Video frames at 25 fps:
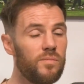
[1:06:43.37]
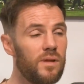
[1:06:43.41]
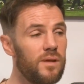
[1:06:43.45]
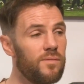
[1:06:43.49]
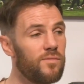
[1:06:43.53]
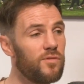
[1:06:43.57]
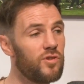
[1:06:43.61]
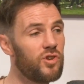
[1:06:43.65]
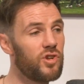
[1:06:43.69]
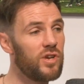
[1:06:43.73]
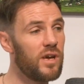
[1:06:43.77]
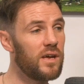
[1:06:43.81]
played
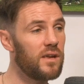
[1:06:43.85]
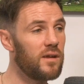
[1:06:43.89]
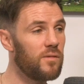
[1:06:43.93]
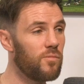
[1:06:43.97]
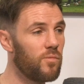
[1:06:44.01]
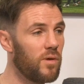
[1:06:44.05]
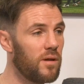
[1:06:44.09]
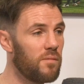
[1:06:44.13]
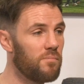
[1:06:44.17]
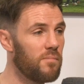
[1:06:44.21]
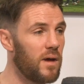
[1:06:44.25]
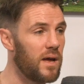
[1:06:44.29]
for Shannon,
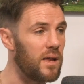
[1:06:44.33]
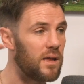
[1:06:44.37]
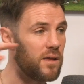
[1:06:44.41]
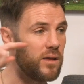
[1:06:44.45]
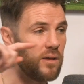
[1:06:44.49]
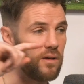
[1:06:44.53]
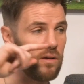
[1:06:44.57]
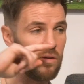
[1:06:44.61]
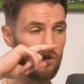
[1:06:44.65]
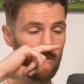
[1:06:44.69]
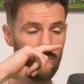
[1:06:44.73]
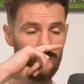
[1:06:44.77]
won
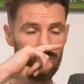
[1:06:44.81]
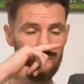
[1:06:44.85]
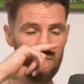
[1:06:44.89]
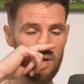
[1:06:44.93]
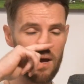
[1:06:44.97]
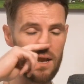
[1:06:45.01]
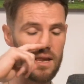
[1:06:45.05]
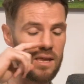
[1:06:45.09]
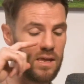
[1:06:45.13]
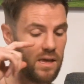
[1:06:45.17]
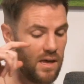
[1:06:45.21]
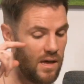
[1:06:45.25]
many, won
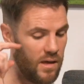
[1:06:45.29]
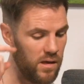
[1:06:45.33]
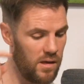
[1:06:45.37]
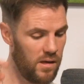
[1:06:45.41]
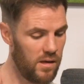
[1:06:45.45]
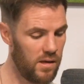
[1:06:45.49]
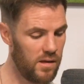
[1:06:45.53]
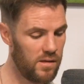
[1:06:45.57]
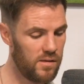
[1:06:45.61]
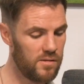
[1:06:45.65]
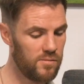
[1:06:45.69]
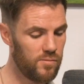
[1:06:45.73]
many
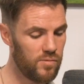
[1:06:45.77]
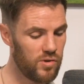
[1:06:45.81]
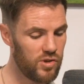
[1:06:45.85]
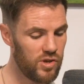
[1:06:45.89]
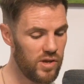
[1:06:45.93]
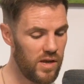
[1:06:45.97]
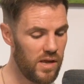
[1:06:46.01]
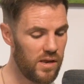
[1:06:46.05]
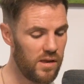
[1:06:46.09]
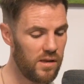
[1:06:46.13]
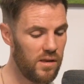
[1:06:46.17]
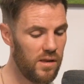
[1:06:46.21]
A A Ls with
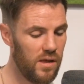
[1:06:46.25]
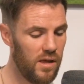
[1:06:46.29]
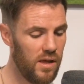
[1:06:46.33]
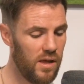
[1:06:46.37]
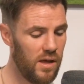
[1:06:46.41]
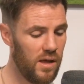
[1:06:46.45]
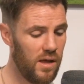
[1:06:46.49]
Shannon.